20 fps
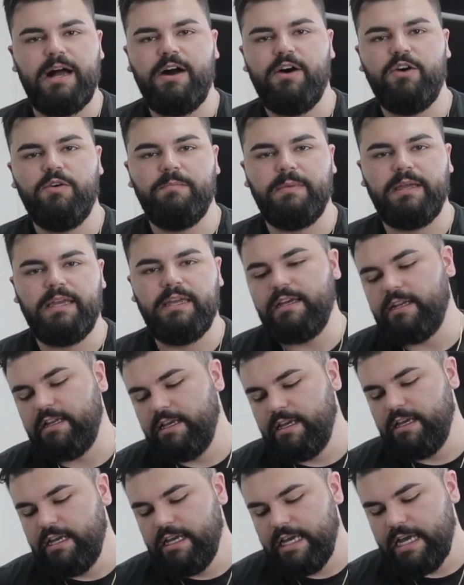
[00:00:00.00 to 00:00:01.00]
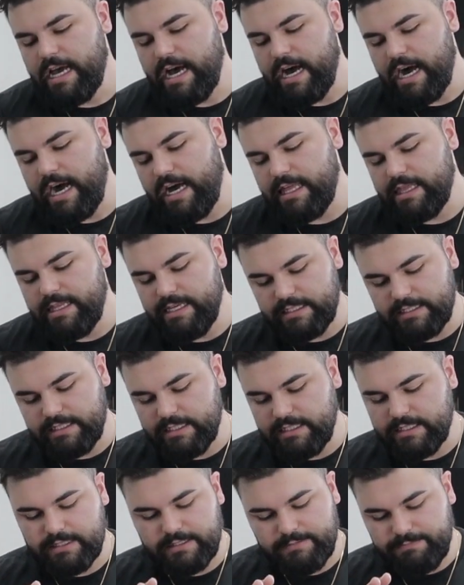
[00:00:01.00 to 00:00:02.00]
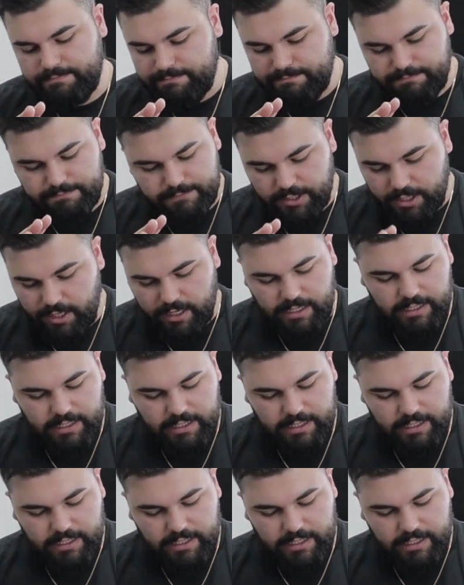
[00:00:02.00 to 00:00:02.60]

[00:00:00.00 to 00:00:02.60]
my own meat. This is your